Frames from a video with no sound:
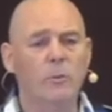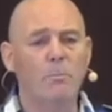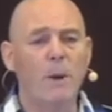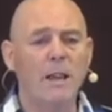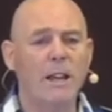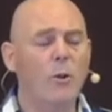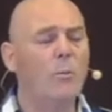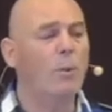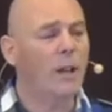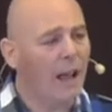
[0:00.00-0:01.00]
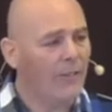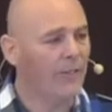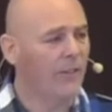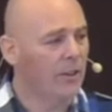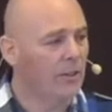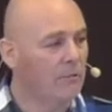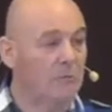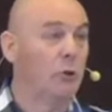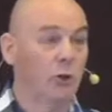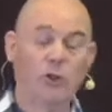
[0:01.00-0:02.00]
Many are unplanned.
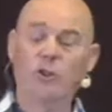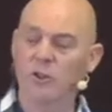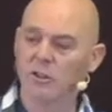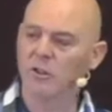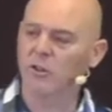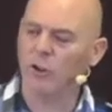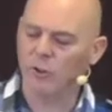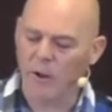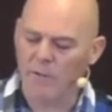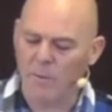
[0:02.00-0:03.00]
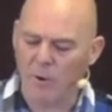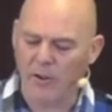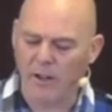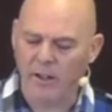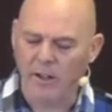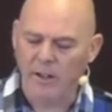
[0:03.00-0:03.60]
Just shock to everybody.